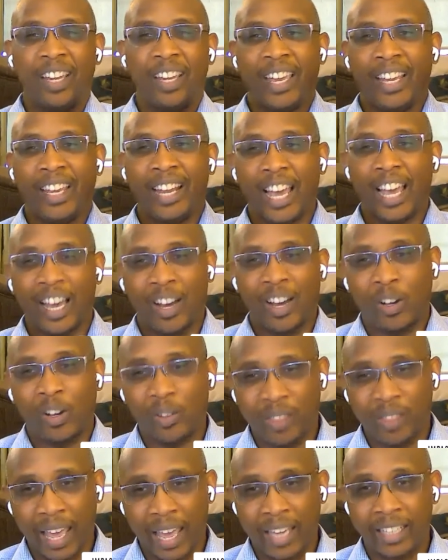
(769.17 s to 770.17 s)
and how
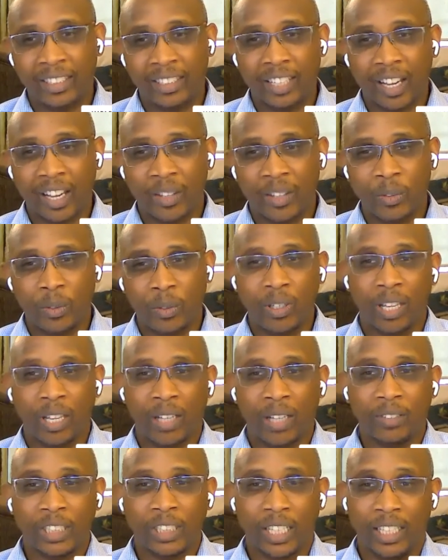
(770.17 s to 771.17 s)
that has gone through a lot
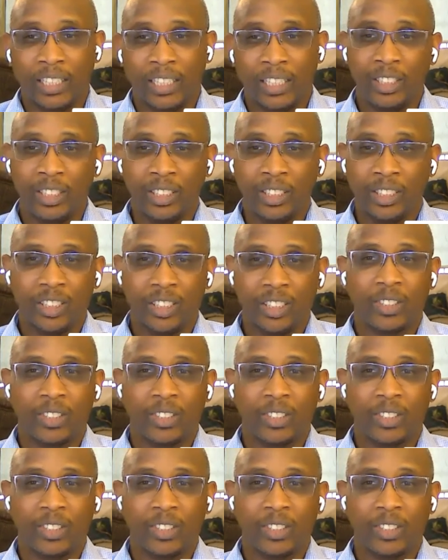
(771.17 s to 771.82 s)
of change